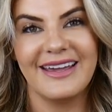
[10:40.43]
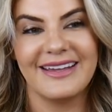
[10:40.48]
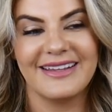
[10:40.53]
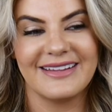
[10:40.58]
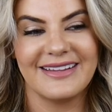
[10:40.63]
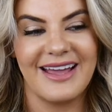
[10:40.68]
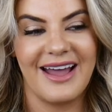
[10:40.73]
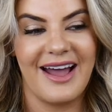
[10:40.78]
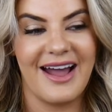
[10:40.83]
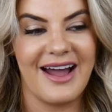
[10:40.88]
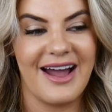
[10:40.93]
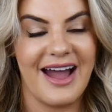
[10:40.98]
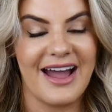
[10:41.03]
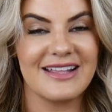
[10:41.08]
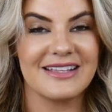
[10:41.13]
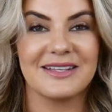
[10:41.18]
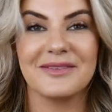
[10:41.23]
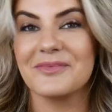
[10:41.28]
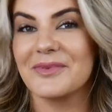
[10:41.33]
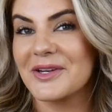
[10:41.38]
and
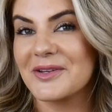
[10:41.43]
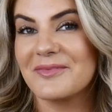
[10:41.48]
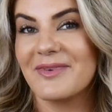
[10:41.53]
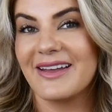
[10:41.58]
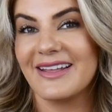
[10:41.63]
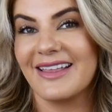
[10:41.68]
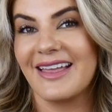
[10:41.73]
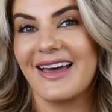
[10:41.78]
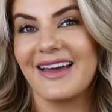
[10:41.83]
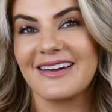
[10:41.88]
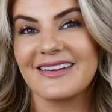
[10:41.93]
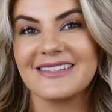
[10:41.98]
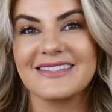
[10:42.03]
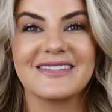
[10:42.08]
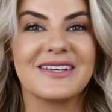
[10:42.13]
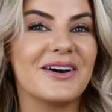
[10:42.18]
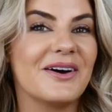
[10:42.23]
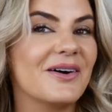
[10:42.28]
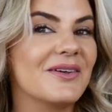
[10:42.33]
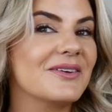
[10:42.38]
I didn't burn my neck,
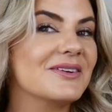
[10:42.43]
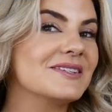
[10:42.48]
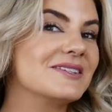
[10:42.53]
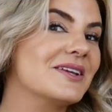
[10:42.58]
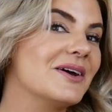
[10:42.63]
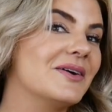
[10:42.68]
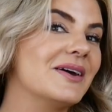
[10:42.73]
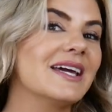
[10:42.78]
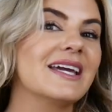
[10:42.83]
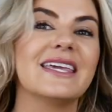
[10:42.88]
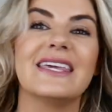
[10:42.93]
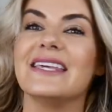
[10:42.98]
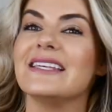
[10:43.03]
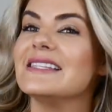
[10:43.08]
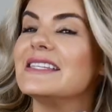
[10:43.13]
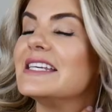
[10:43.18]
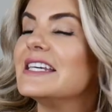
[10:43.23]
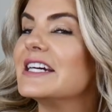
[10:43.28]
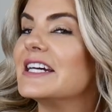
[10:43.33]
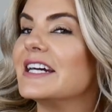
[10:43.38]
so there's no
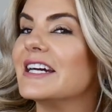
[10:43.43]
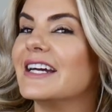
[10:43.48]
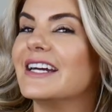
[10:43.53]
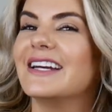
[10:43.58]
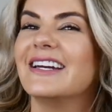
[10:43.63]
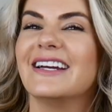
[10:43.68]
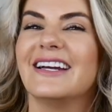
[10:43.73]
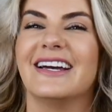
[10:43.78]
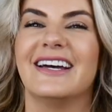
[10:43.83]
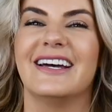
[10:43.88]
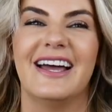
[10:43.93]
hickeys here.